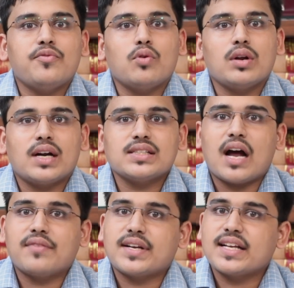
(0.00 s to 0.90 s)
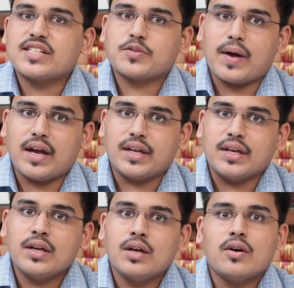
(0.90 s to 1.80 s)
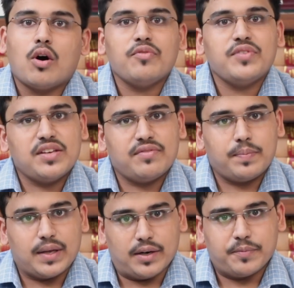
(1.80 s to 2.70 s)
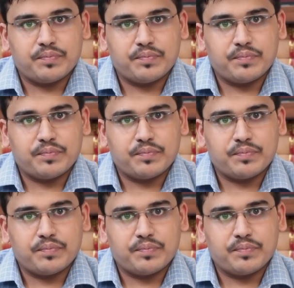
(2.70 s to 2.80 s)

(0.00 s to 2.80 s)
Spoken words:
4 hours after expiry of E-way bill.